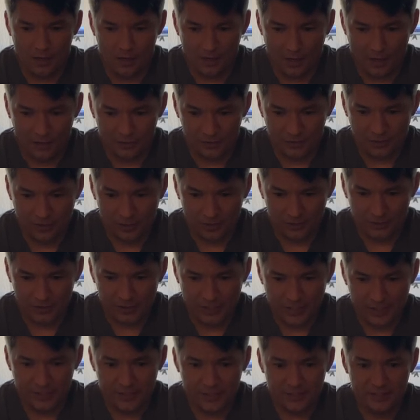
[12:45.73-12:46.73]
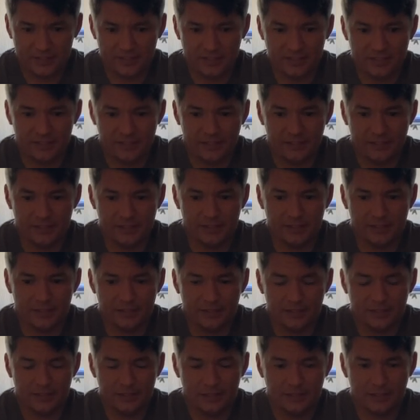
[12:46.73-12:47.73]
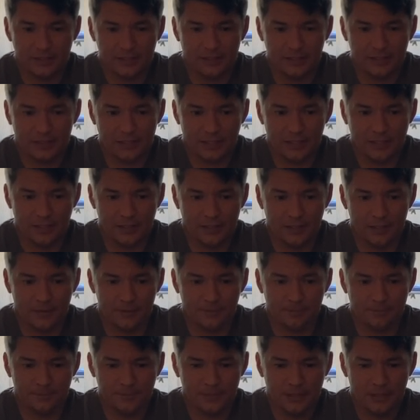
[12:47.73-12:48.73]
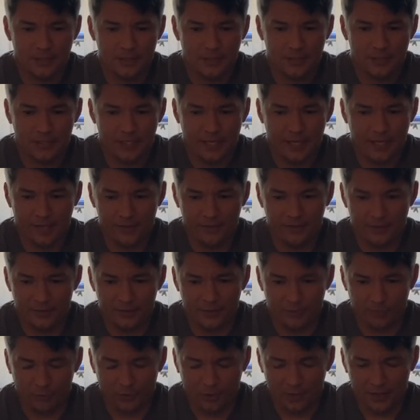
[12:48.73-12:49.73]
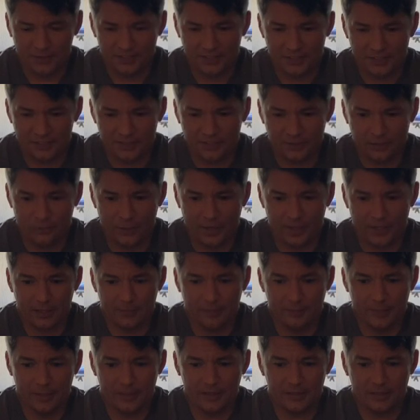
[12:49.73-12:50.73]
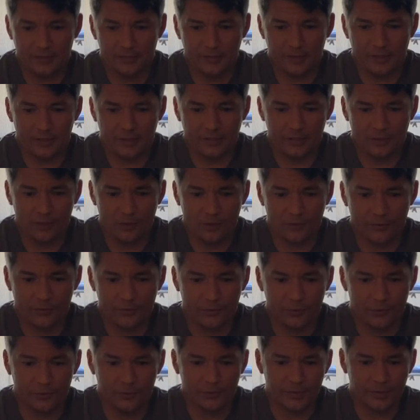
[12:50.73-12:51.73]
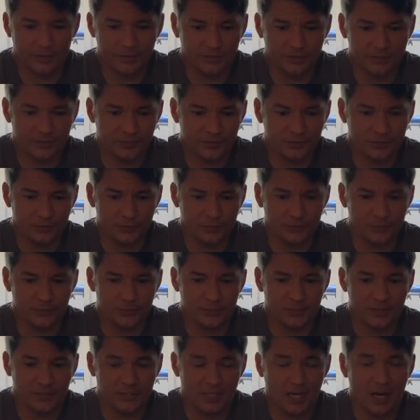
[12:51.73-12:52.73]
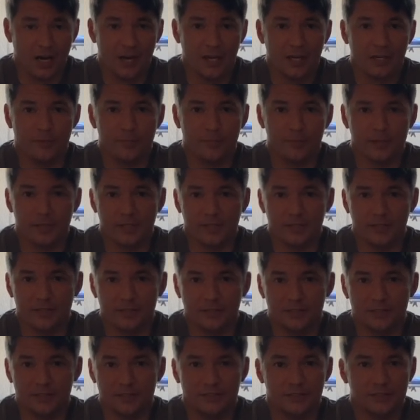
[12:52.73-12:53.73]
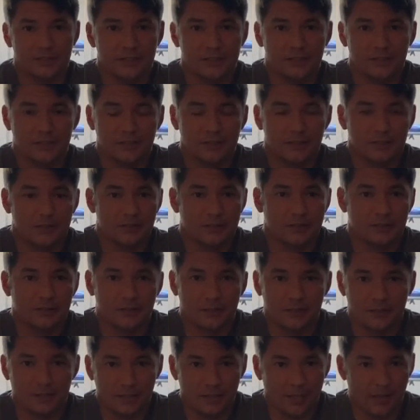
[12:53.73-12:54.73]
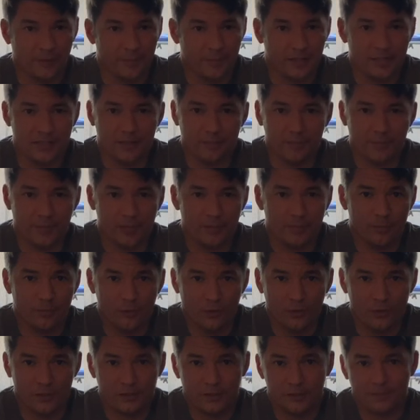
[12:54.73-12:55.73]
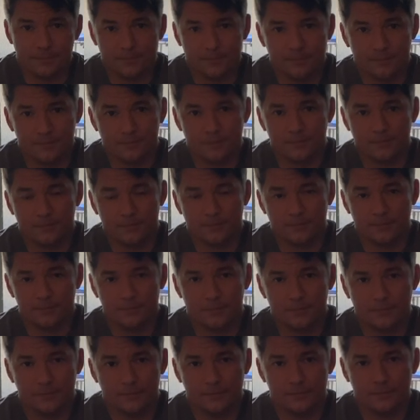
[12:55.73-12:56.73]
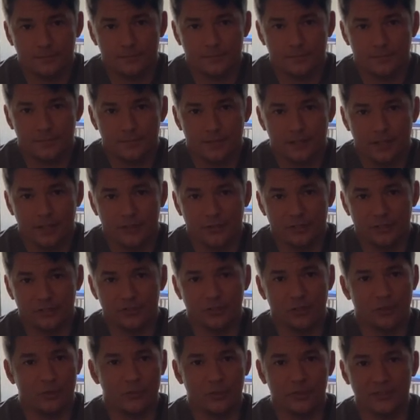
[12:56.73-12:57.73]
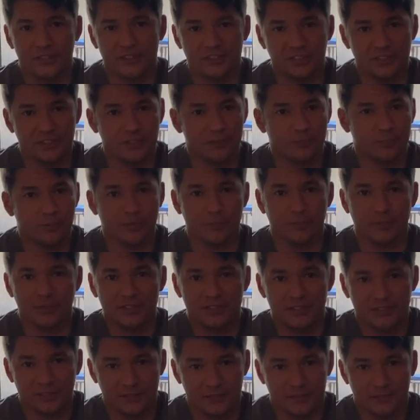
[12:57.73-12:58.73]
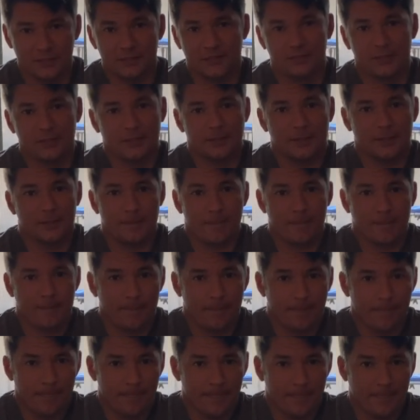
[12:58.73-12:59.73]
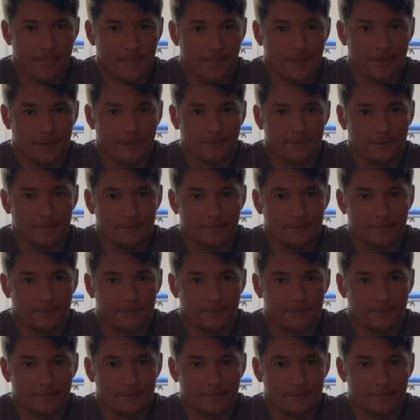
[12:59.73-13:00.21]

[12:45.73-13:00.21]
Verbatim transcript: I talked to A B C um, and that the process they're recommending me to go through is to deny because I'm getting med boarded. So there's no reason. And then she has the saying if you can